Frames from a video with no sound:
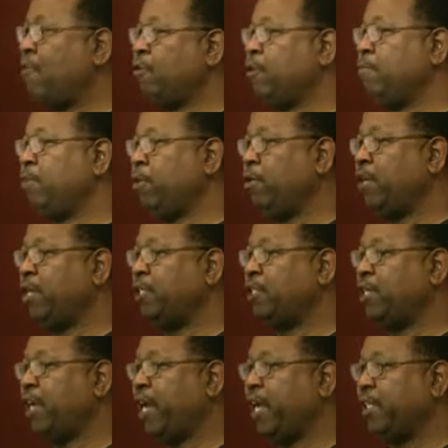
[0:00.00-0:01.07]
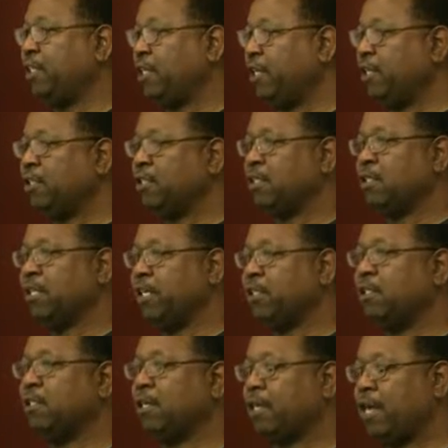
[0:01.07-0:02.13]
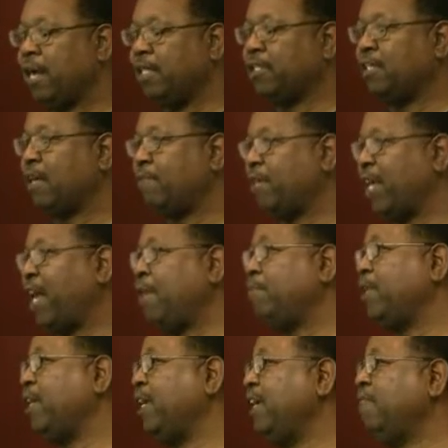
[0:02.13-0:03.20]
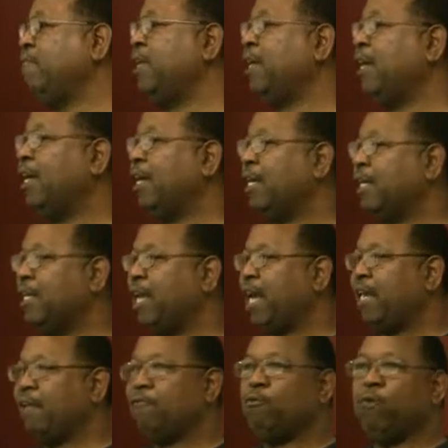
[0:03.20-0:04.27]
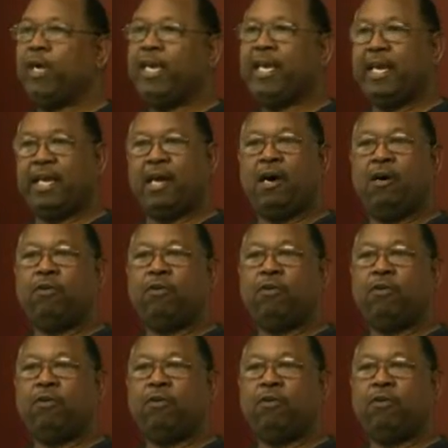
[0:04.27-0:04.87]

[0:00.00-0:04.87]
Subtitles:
our communities change. And this is a concept that I believe that if we get a